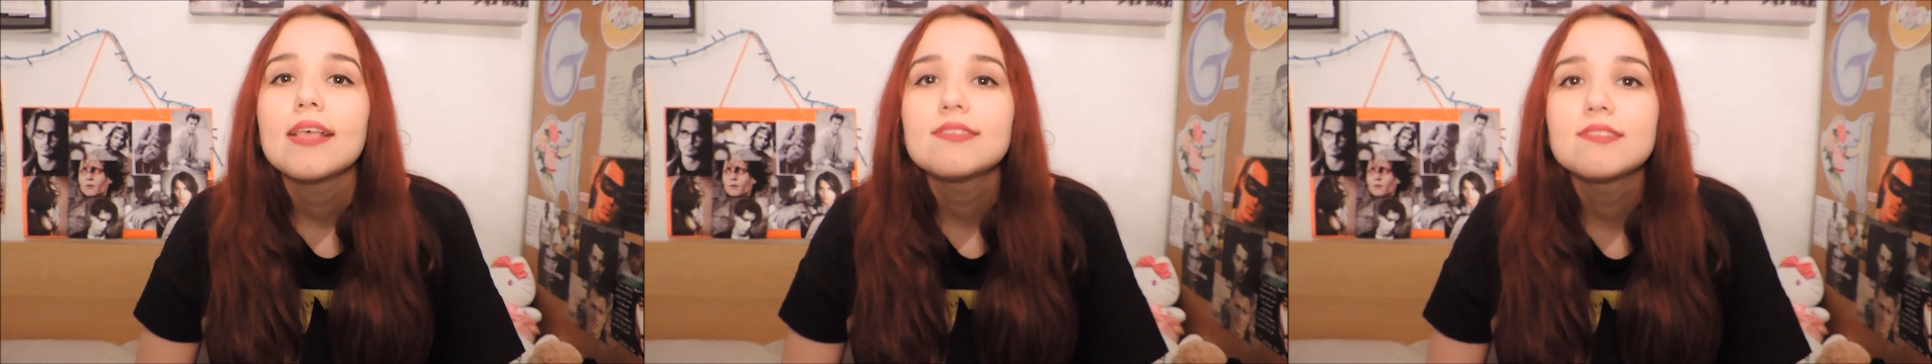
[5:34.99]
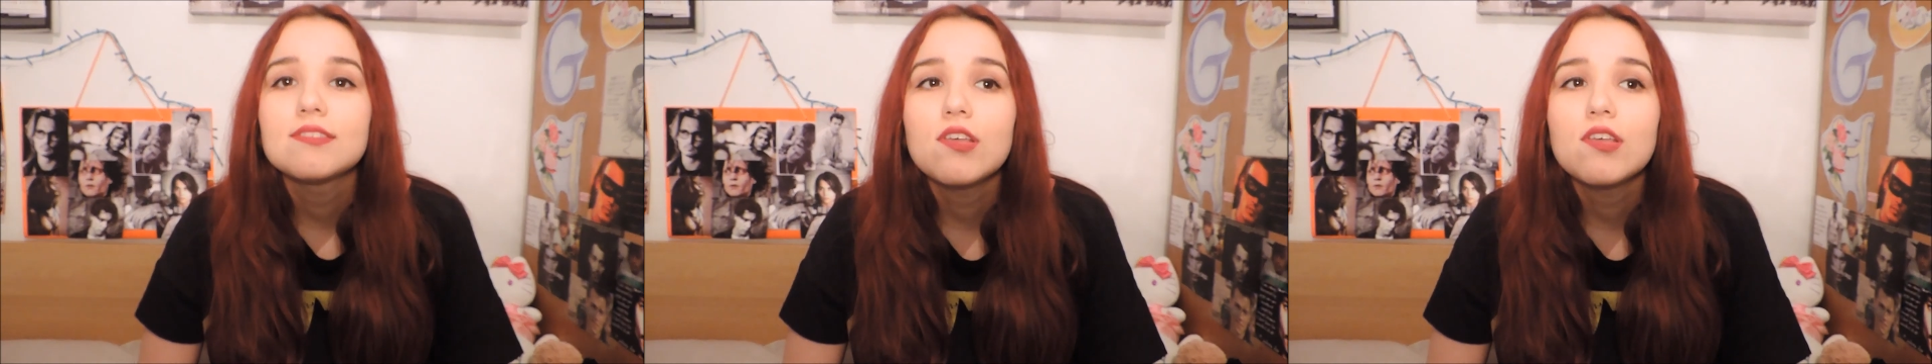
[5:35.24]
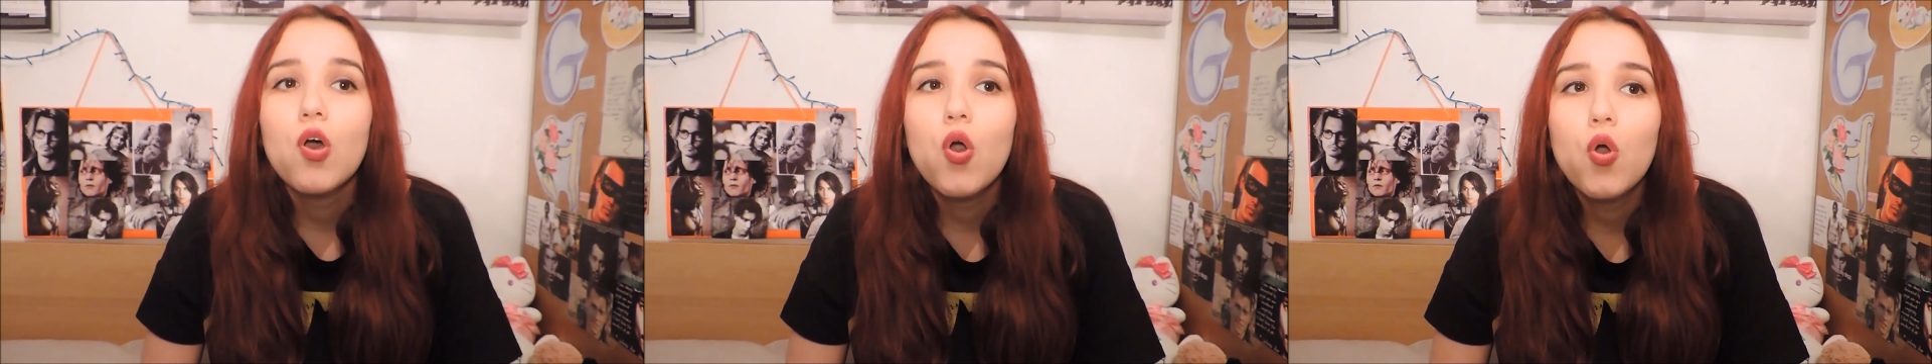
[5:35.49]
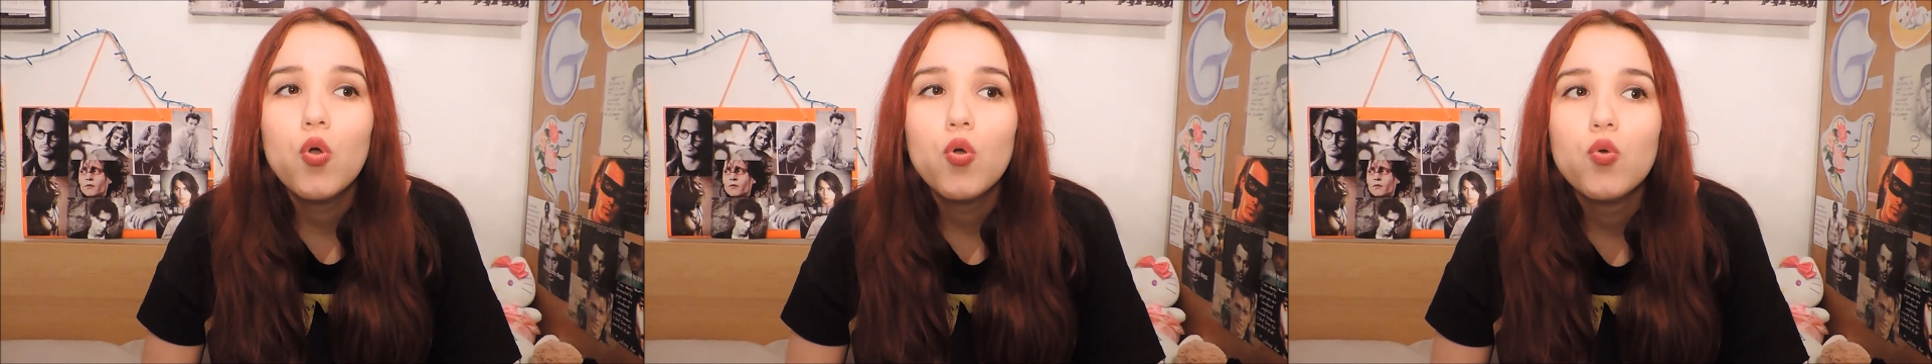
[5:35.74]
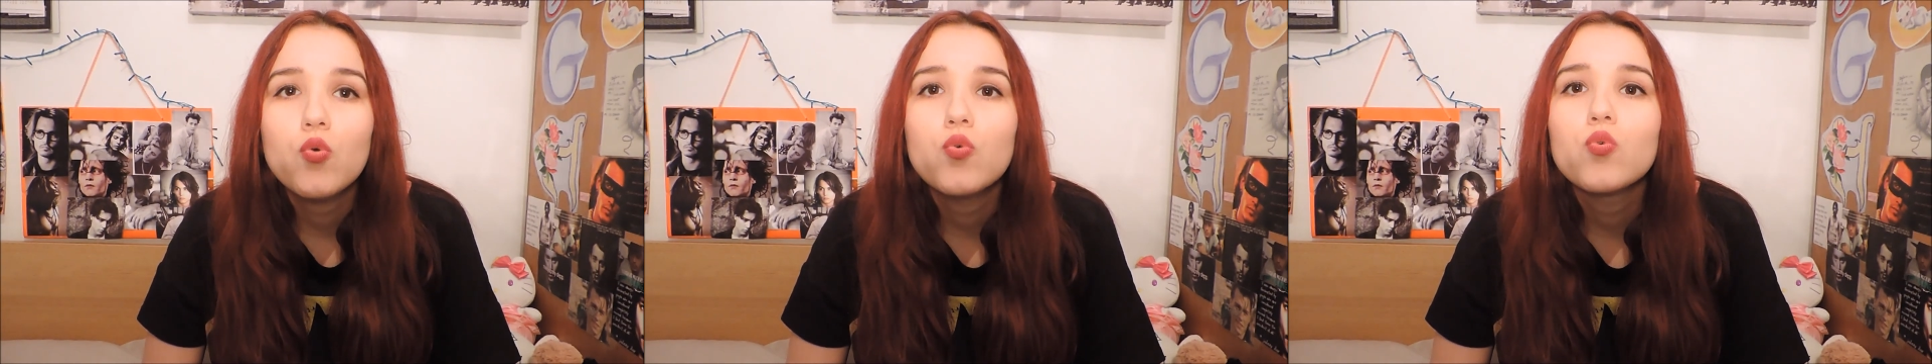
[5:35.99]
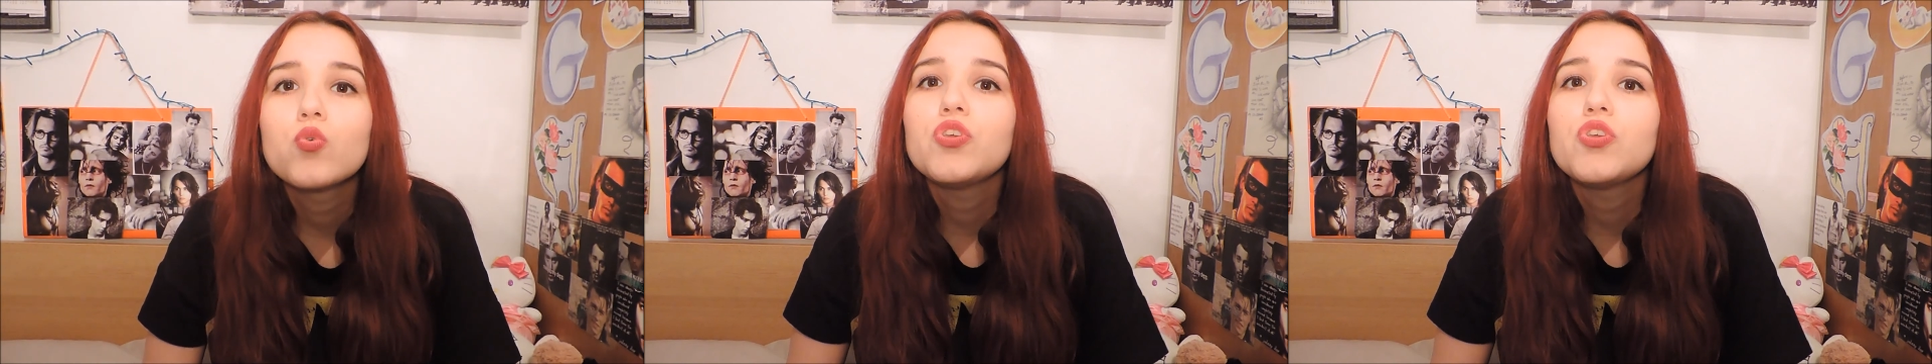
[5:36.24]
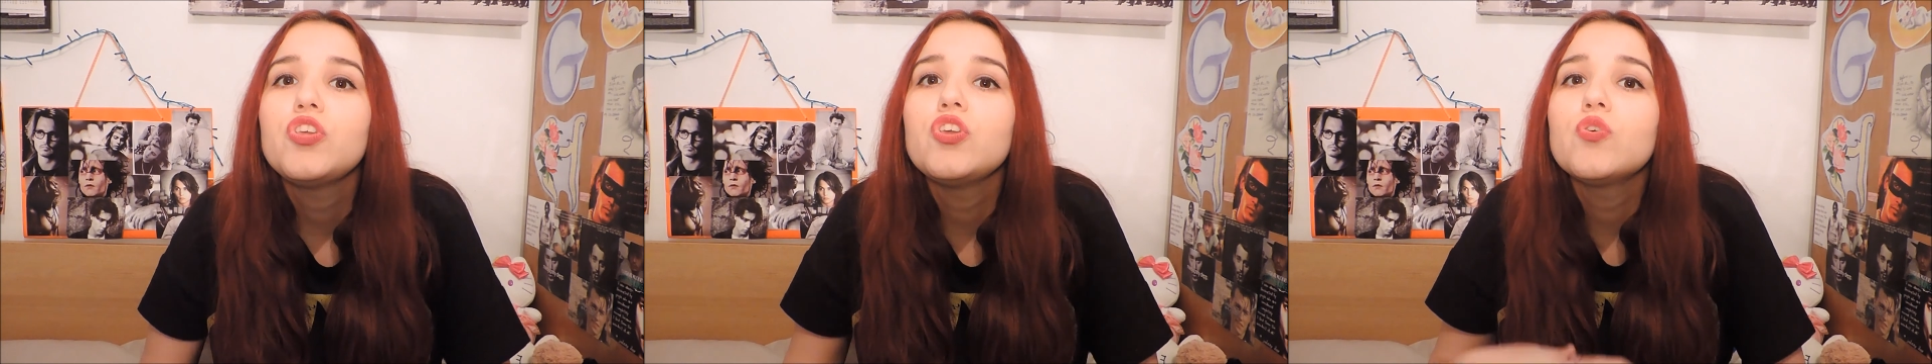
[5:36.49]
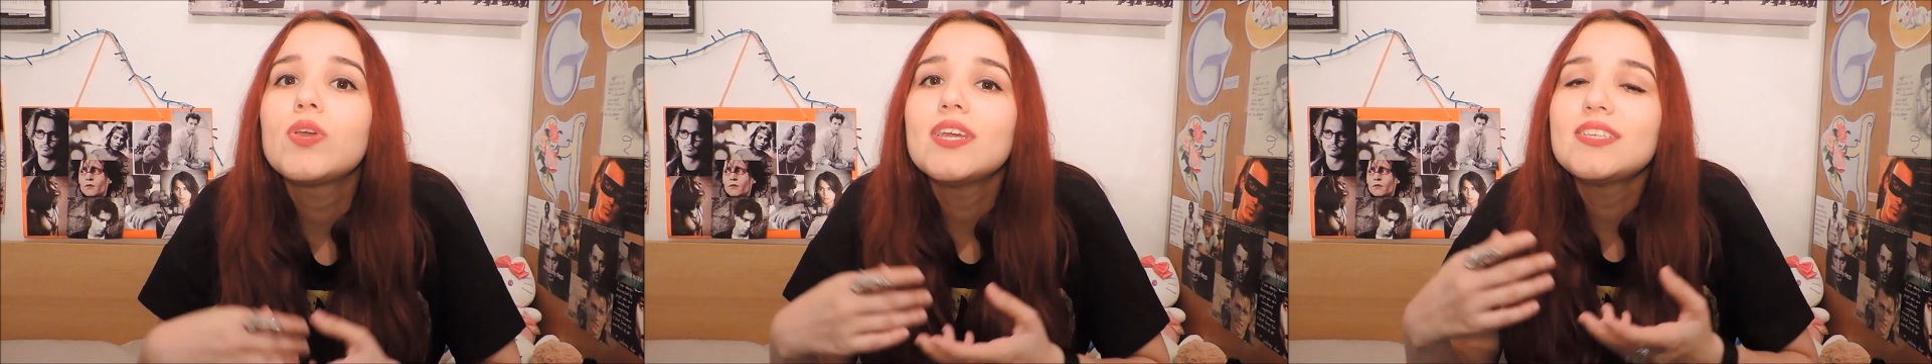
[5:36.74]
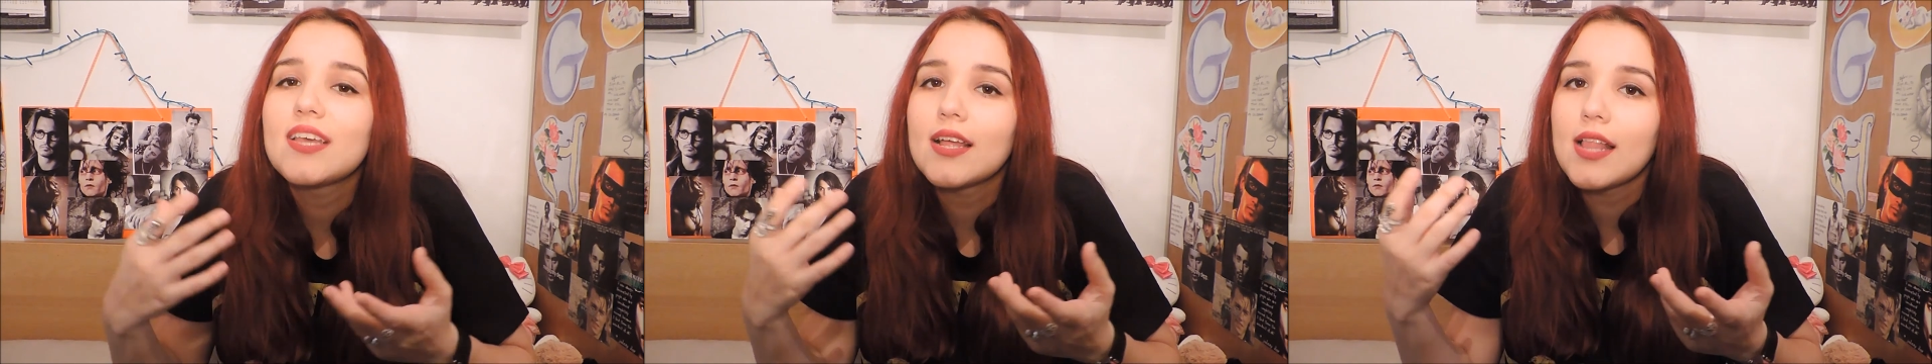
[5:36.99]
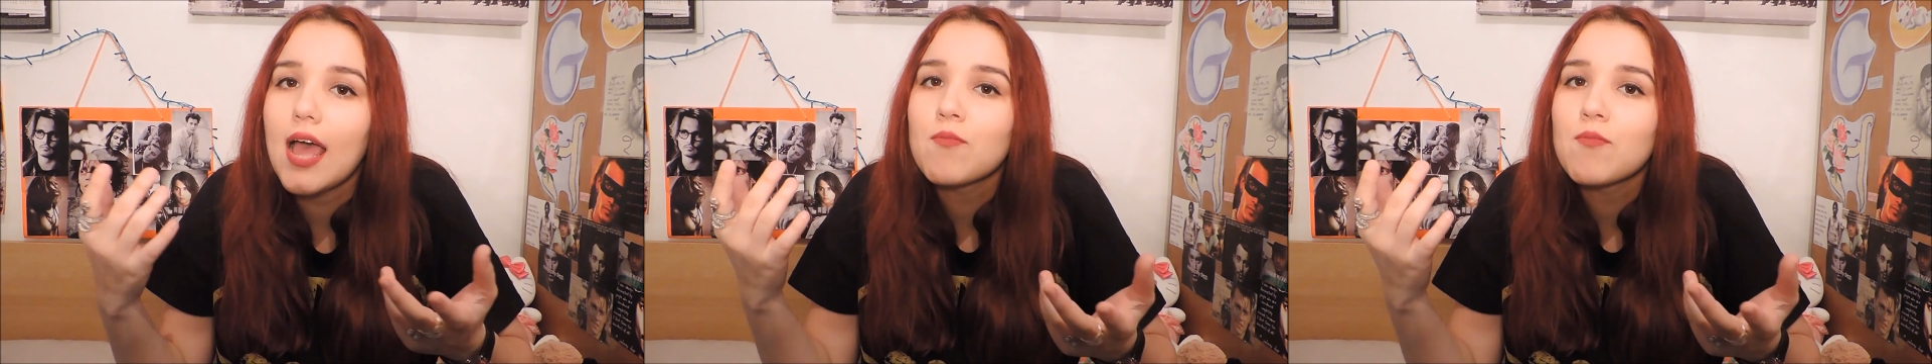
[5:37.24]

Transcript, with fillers: So you can tell